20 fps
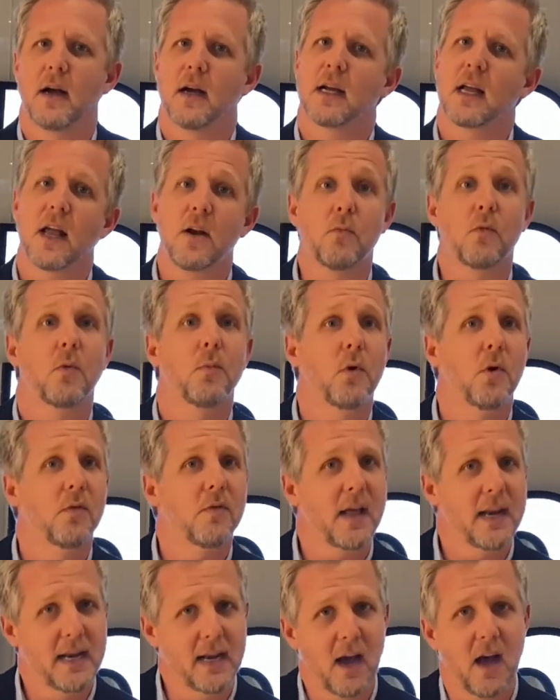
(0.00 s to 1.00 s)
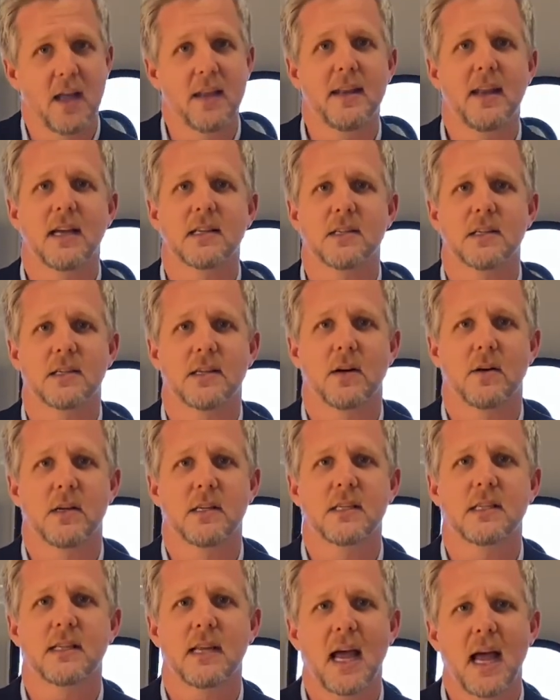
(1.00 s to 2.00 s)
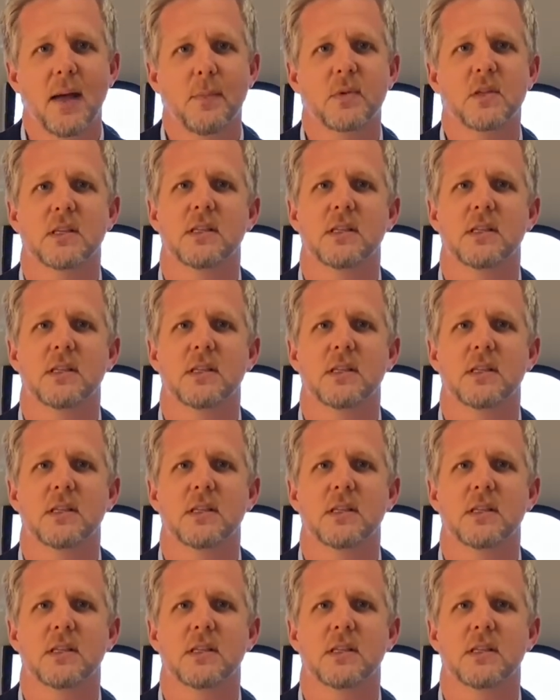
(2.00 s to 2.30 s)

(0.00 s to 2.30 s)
kind of remove any unnecessary steps,